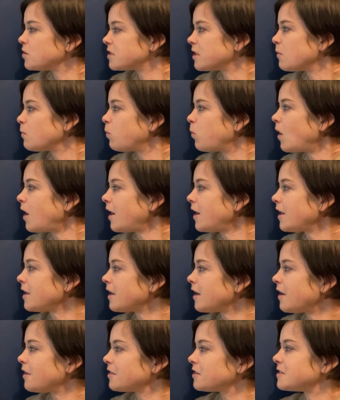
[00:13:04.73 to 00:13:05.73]
So
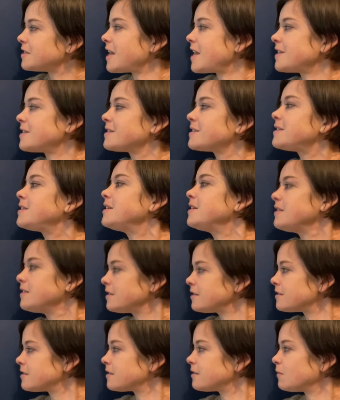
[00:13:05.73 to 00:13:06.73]
why are the
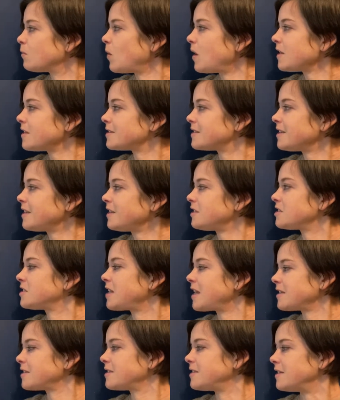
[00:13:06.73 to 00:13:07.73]
testes, why is
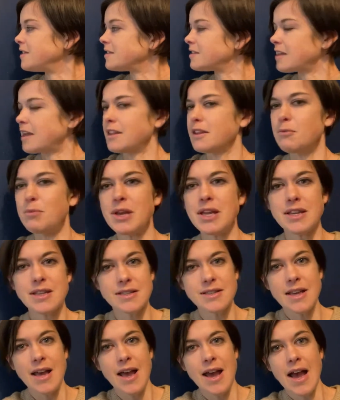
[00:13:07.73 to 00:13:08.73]
each testis and the
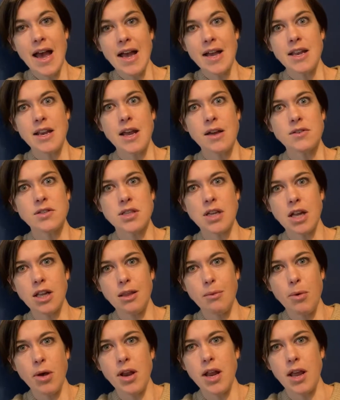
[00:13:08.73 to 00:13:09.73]
penis hanging
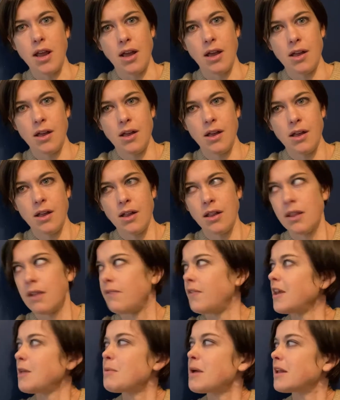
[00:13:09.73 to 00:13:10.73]
outside the body?
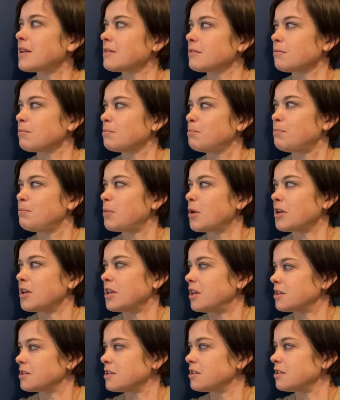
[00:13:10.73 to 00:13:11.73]
The female
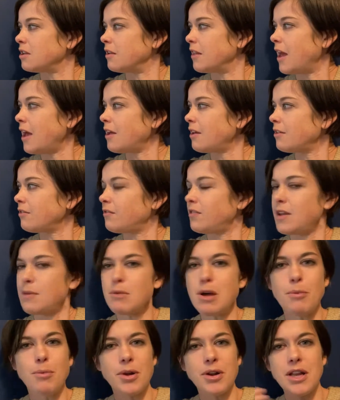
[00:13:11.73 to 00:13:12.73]
body doesn't do that.
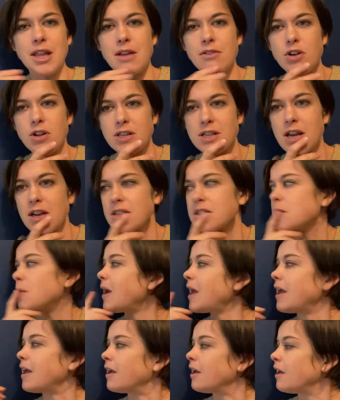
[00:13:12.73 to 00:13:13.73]
Female body, they're all
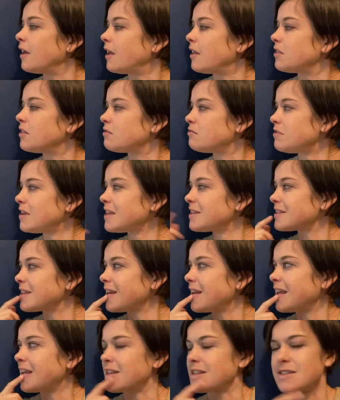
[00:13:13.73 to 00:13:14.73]
tucked away. The
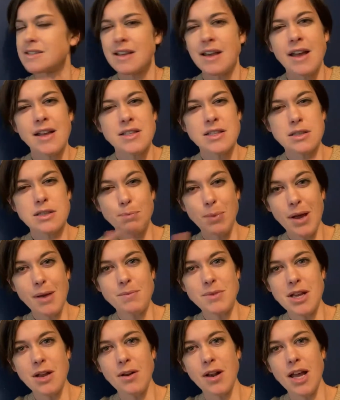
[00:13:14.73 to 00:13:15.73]
reason is
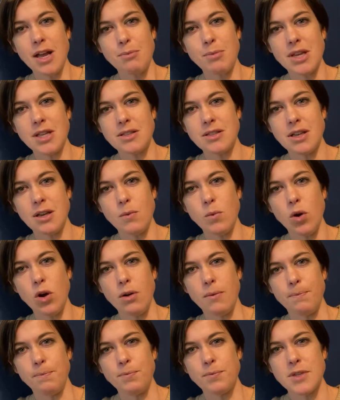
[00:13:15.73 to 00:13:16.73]
sperm don't like being too
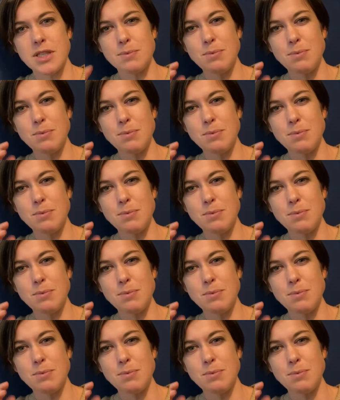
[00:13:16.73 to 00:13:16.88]
warm.